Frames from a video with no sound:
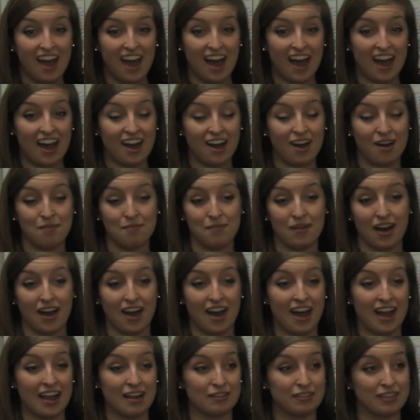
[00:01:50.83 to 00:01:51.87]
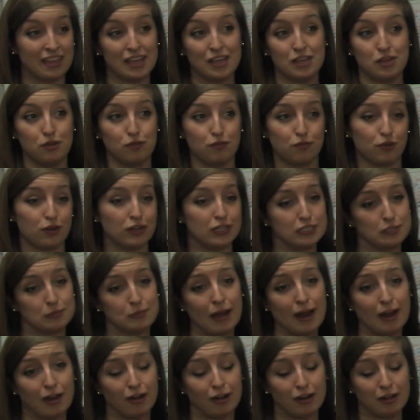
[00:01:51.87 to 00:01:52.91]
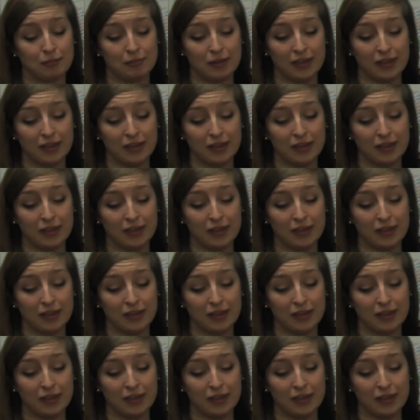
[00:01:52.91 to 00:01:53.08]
um, I thank you for inspiring